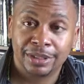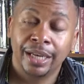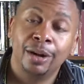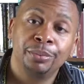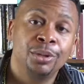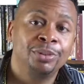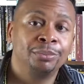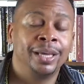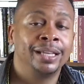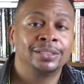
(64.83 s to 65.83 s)
to help human
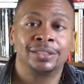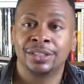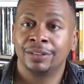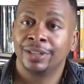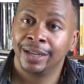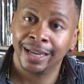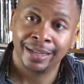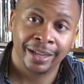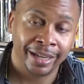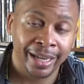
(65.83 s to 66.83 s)
beings discover their
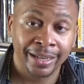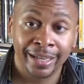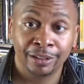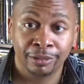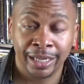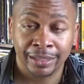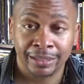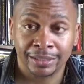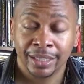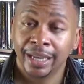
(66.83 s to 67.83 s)
innate, innate
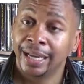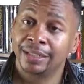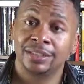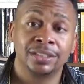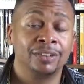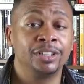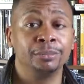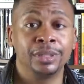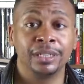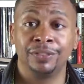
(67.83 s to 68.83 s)
greatness and to discover the
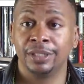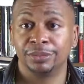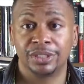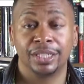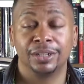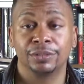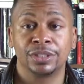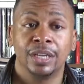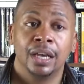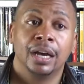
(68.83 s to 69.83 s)
belief in themselves.
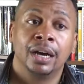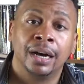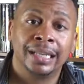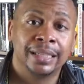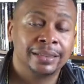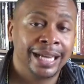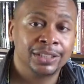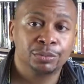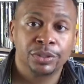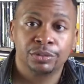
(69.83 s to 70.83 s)
Uh, I think
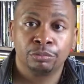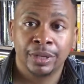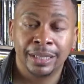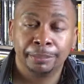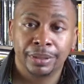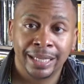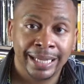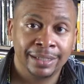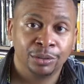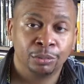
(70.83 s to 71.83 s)
that's what's really
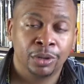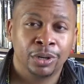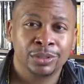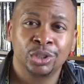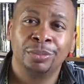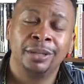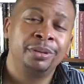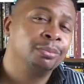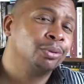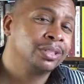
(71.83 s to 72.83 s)
plaguing the world. So many
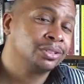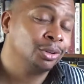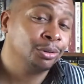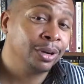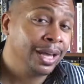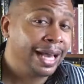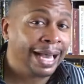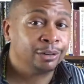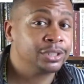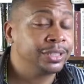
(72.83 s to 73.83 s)
people are so
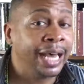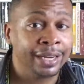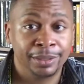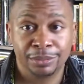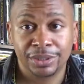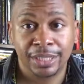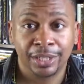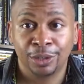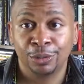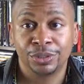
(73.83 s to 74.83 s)
outside of
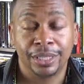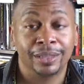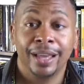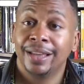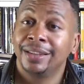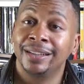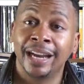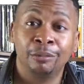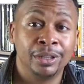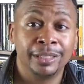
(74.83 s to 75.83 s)
themselves and they're
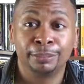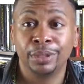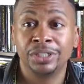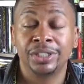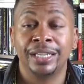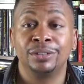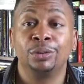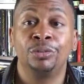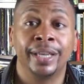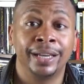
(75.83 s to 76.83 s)
not really appreciating
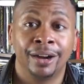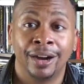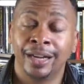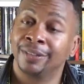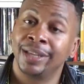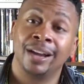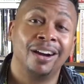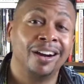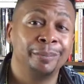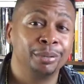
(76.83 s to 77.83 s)
who they are. And if they
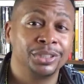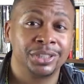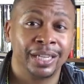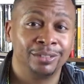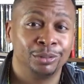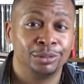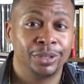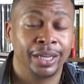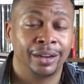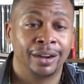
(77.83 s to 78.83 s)
are appreciating who
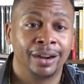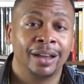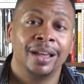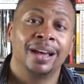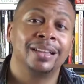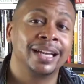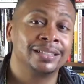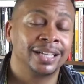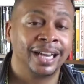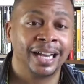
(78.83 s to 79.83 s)
they are, a lot of
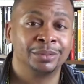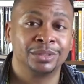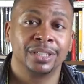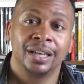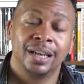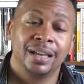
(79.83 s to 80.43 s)
times